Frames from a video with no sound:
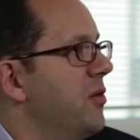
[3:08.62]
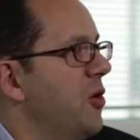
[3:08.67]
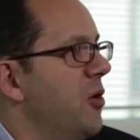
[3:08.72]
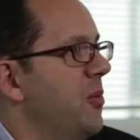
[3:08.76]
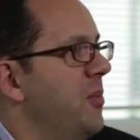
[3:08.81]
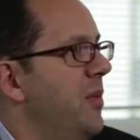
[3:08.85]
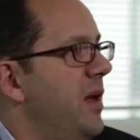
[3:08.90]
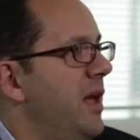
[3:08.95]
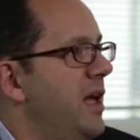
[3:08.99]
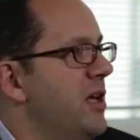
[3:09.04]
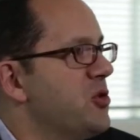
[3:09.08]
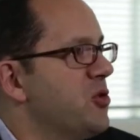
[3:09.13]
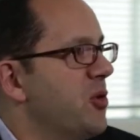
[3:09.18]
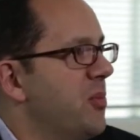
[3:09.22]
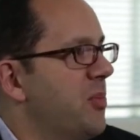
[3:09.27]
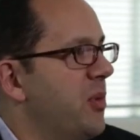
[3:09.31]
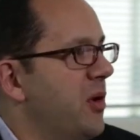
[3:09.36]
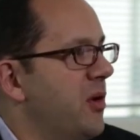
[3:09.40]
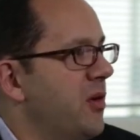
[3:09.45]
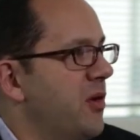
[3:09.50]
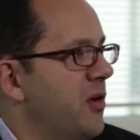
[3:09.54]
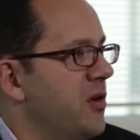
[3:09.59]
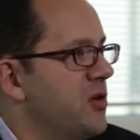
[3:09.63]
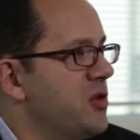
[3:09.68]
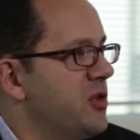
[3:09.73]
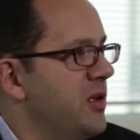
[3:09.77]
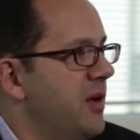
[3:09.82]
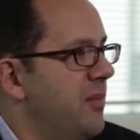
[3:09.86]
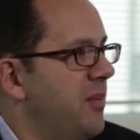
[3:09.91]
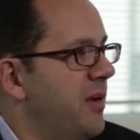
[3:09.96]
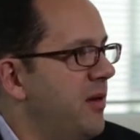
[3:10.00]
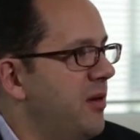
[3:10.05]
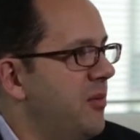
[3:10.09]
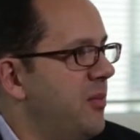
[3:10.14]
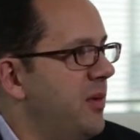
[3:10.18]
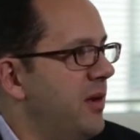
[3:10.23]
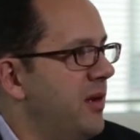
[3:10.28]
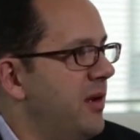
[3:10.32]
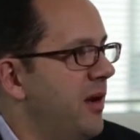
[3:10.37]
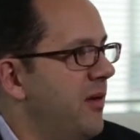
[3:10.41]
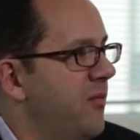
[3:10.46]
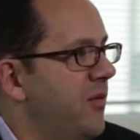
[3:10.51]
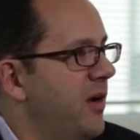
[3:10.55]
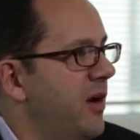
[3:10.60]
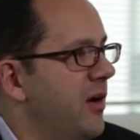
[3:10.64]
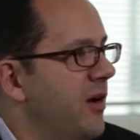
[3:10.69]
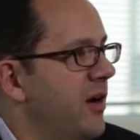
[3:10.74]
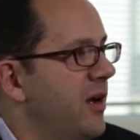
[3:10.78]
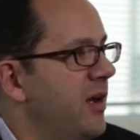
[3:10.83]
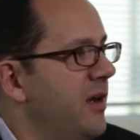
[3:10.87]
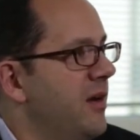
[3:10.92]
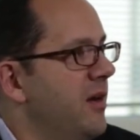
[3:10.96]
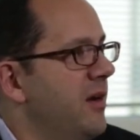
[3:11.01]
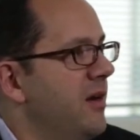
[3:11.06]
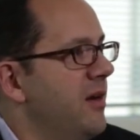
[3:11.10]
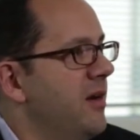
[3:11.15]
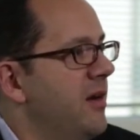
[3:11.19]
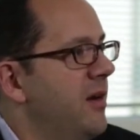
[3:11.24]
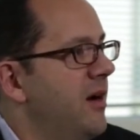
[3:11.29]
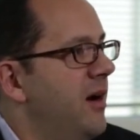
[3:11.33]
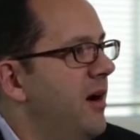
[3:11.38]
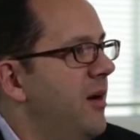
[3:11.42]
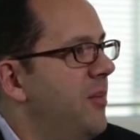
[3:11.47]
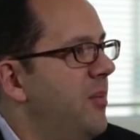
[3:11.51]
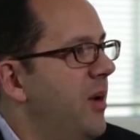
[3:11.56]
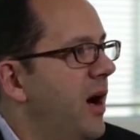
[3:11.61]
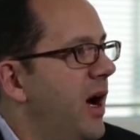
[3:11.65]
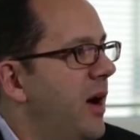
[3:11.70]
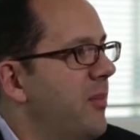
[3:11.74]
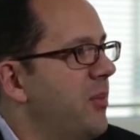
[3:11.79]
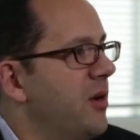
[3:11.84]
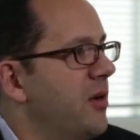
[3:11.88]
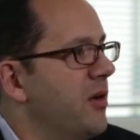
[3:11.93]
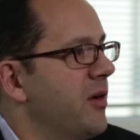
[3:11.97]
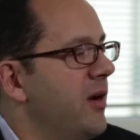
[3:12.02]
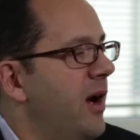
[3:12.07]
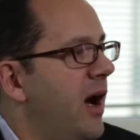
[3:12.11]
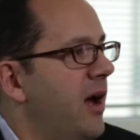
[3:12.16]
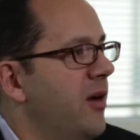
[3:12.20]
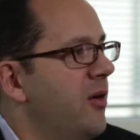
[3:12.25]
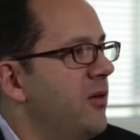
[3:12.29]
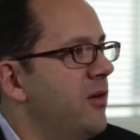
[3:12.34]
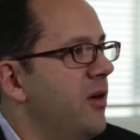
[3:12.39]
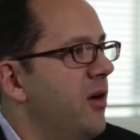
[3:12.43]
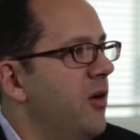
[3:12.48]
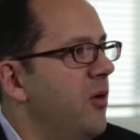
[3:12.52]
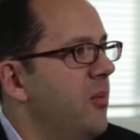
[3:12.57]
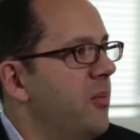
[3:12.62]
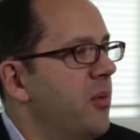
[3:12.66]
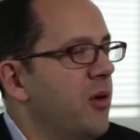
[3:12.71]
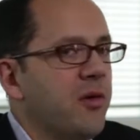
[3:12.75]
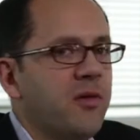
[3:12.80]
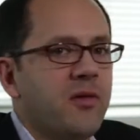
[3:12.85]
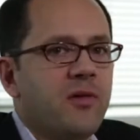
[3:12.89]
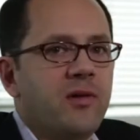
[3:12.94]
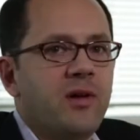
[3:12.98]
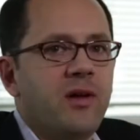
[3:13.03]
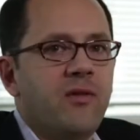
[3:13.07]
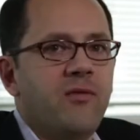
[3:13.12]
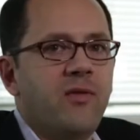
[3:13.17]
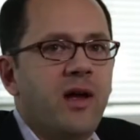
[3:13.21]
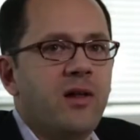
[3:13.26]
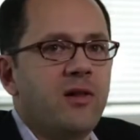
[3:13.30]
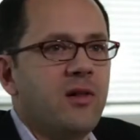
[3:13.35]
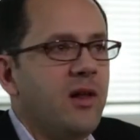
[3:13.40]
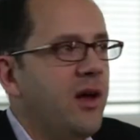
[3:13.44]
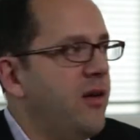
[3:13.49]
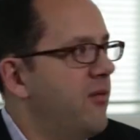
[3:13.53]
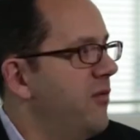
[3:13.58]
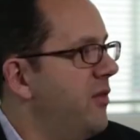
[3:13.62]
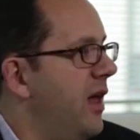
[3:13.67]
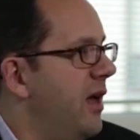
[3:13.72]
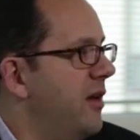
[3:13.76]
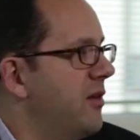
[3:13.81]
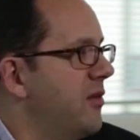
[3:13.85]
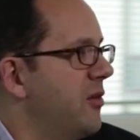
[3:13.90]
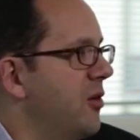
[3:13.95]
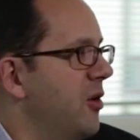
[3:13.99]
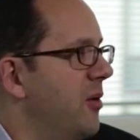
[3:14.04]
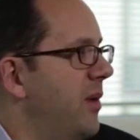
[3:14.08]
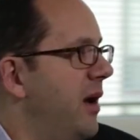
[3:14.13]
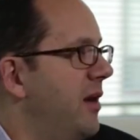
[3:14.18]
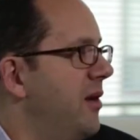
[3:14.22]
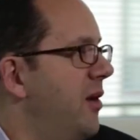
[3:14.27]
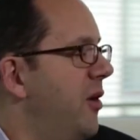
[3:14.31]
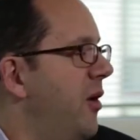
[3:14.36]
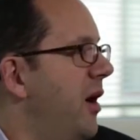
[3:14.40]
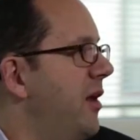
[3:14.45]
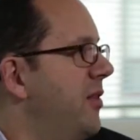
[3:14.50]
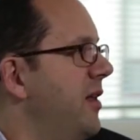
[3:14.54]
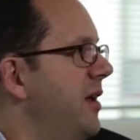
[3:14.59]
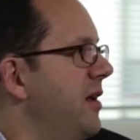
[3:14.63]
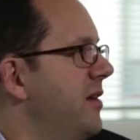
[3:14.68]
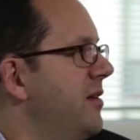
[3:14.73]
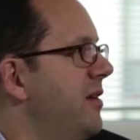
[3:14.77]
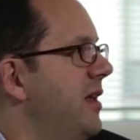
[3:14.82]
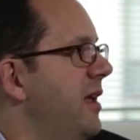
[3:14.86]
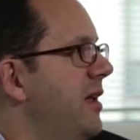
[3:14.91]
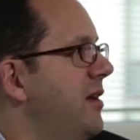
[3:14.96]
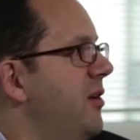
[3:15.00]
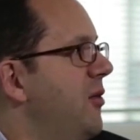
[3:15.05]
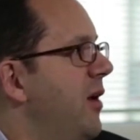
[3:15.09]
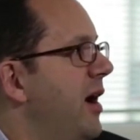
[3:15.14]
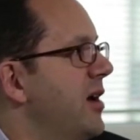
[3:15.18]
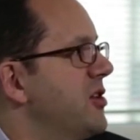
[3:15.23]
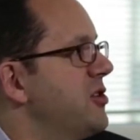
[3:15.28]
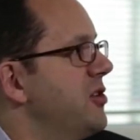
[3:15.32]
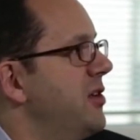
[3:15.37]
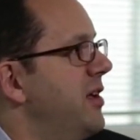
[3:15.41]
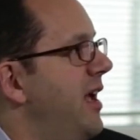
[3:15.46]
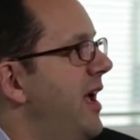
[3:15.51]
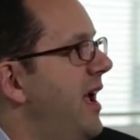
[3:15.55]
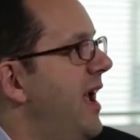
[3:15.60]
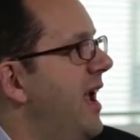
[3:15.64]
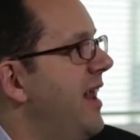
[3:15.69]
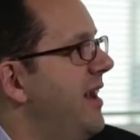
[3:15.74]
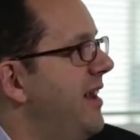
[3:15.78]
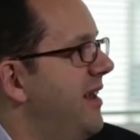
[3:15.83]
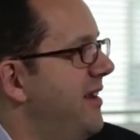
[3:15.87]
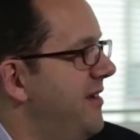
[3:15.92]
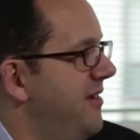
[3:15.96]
term entrepreneurship has become very popular. I don't know personally if I love that term. I think, Dean, you actually hate it.